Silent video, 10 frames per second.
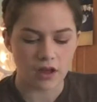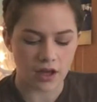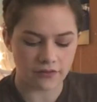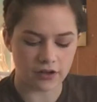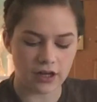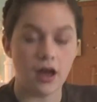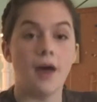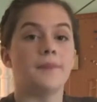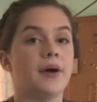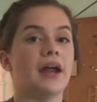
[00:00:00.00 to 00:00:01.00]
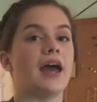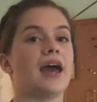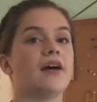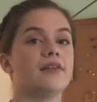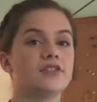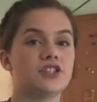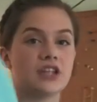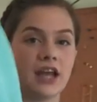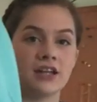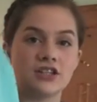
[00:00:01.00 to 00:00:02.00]
I forget, but I have
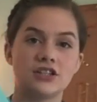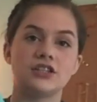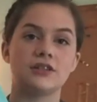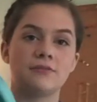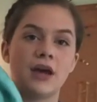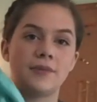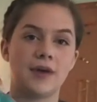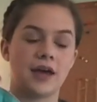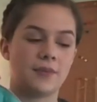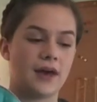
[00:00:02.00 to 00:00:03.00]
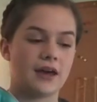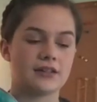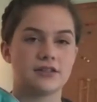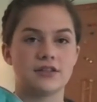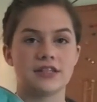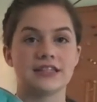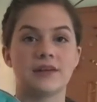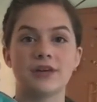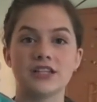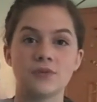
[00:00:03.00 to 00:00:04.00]
changed my backpack, so this is
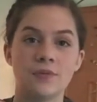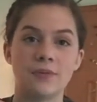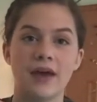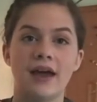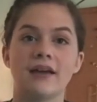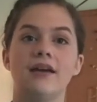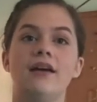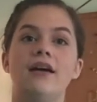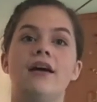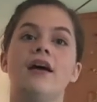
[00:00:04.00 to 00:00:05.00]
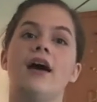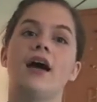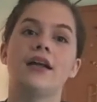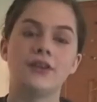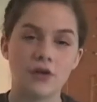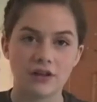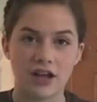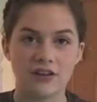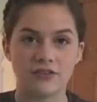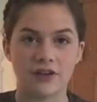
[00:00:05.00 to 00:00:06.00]
not my swim bag. I know a
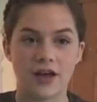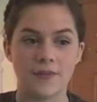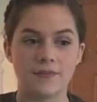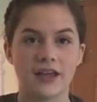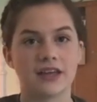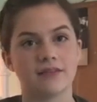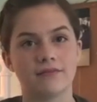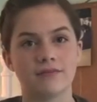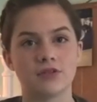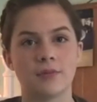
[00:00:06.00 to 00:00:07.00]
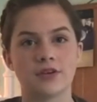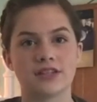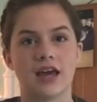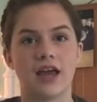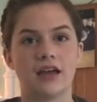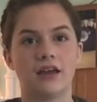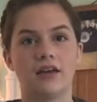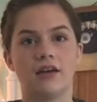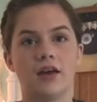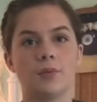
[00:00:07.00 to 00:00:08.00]
lot of like swimmers that I
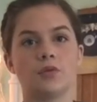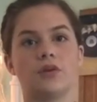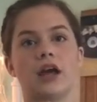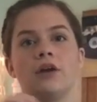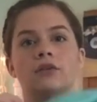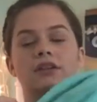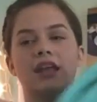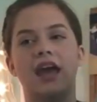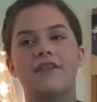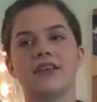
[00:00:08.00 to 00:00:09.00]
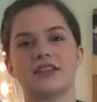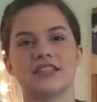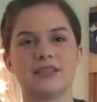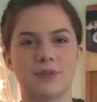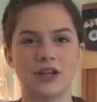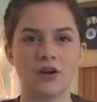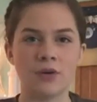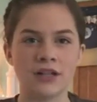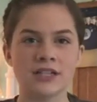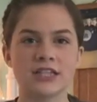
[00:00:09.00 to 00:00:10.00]
am around, they have like the Speedo
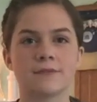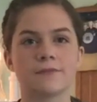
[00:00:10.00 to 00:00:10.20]
ones,